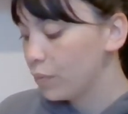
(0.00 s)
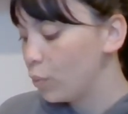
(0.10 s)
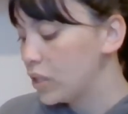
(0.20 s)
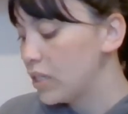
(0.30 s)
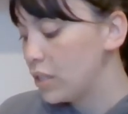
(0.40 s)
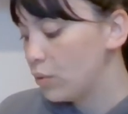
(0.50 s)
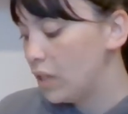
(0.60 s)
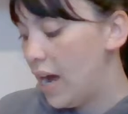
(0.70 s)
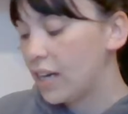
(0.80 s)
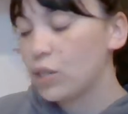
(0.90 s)
Once he's
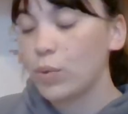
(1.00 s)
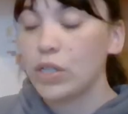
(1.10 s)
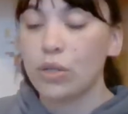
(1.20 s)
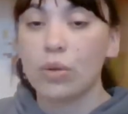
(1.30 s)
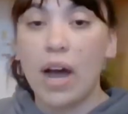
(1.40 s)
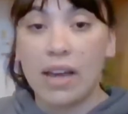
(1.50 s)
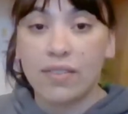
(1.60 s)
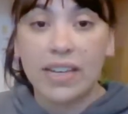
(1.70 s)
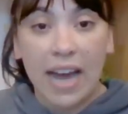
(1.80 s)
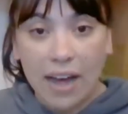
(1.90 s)
relaxed, we do
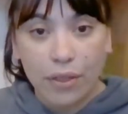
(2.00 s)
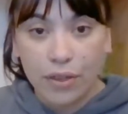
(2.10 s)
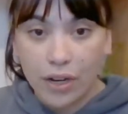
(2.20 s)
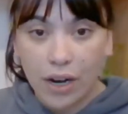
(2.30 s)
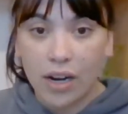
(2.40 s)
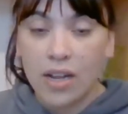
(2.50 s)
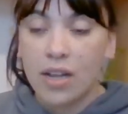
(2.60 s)
IV catheter